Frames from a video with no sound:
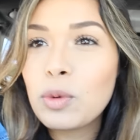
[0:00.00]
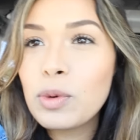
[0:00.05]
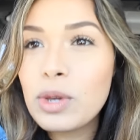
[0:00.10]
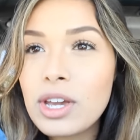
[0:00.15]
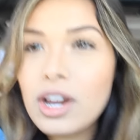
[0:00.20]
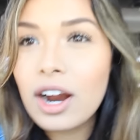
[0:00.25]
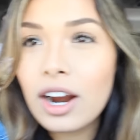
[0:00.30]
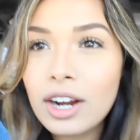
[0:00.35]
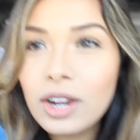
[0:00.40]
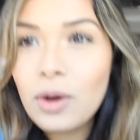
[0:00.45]

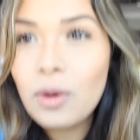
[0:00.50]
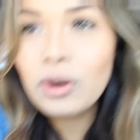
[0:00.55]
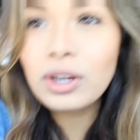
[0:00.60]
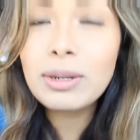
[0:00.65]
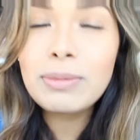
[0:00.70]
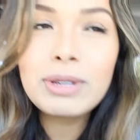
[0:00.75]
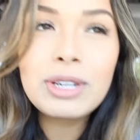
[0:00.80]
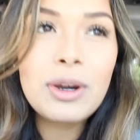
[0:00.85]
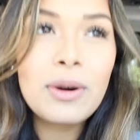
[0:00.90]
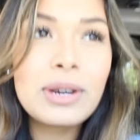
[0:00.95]
we are going
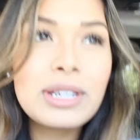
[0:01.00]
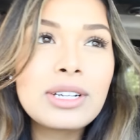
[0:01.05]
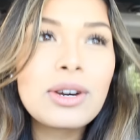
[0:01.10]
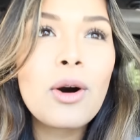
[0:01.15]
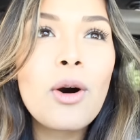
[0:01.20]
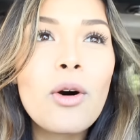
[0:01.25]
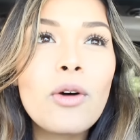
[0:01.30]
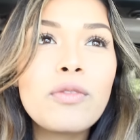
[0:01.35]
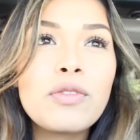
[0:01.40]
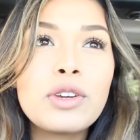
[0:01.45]
to be going to
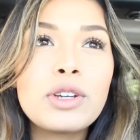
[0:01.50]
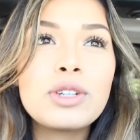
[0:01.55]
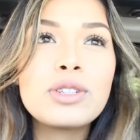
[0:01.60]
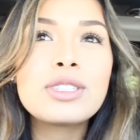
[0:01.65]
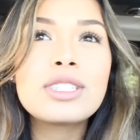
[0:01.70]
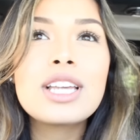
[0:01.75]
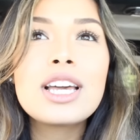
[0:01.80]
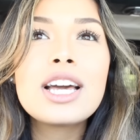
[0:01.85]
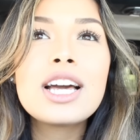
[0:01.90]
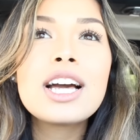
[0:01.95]
Whole
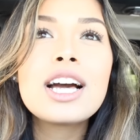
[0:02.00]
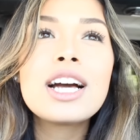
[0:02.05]
Foods